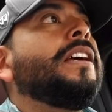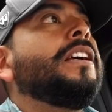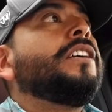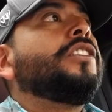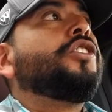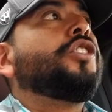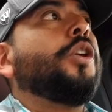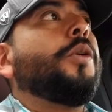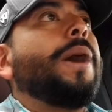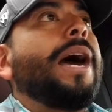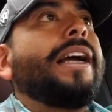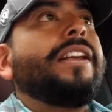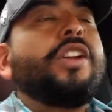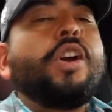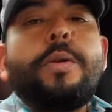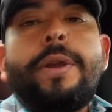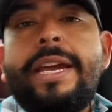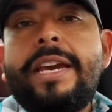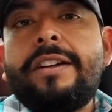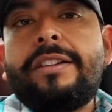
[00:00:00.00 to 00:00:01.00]
So I
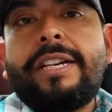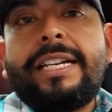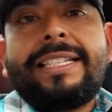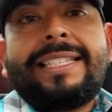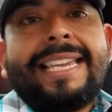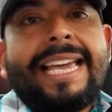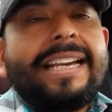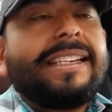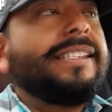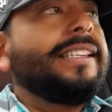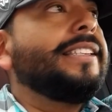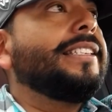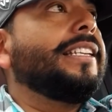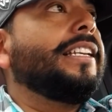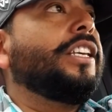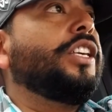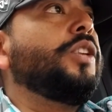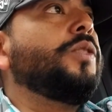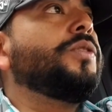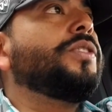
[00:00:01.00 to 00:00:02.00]
know here in Texas and
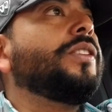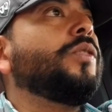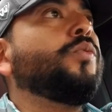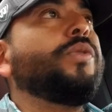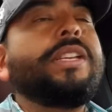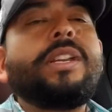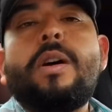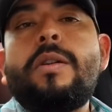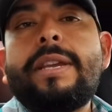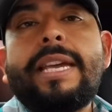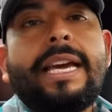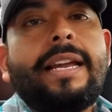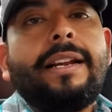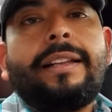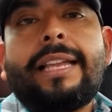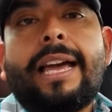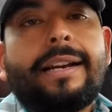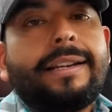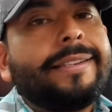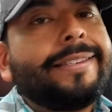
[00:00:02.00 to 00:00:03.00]
Houston, we don't get a
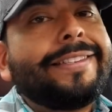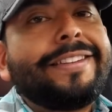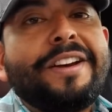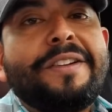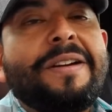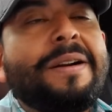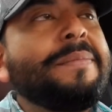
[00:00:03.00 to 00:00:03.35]
lot of snow.